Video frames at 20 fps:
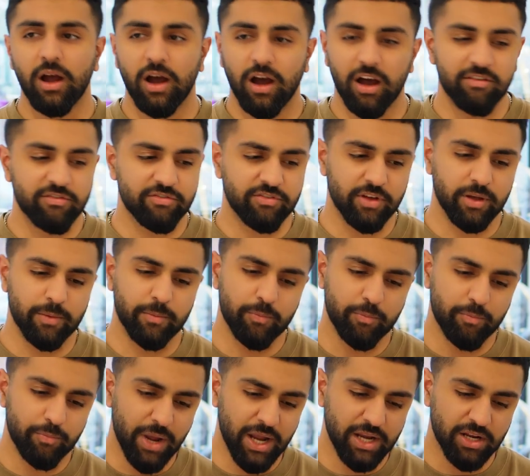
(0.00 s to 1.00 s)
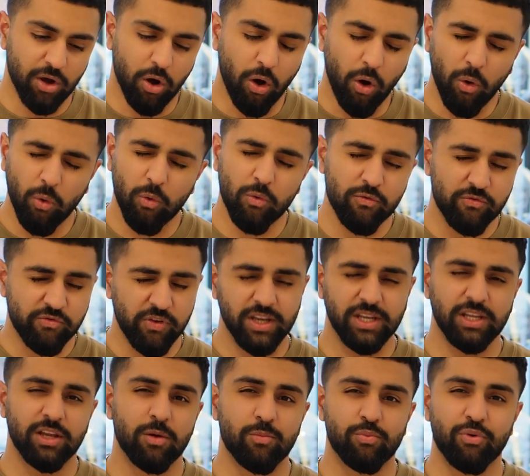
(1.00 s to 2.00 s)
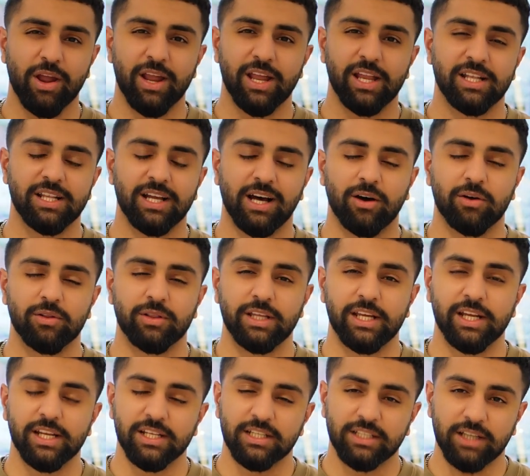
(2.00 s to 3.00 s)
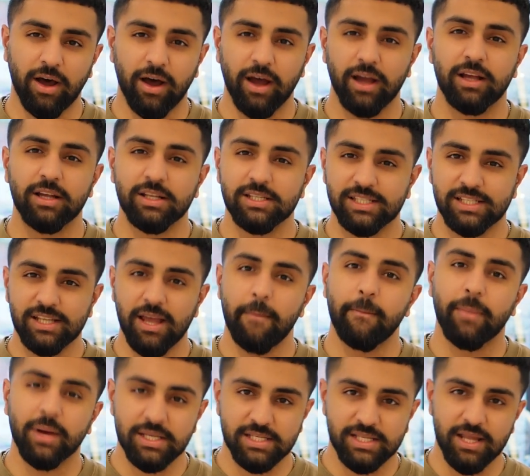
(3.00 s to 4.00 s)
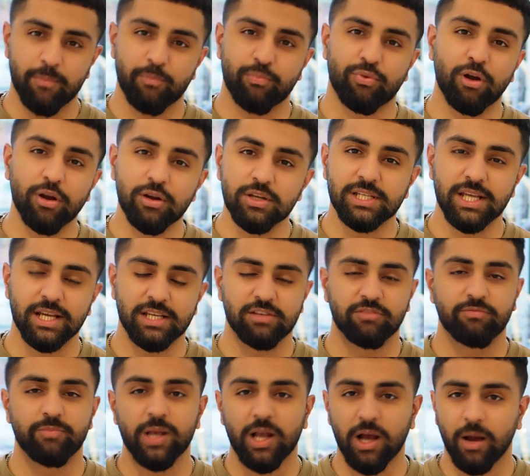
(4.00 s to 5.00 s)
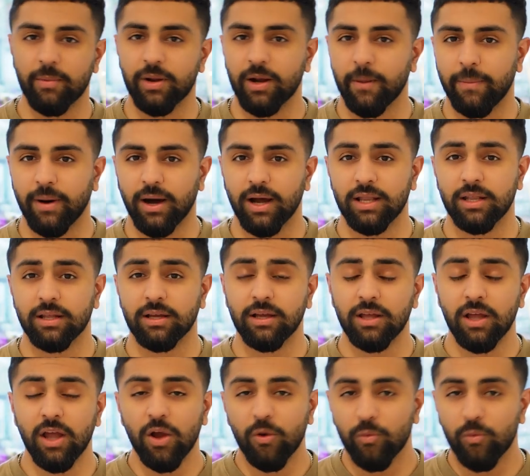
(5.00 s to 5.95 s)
I've made a whole video breaking down the entire step-by-step process of becoming a pilot,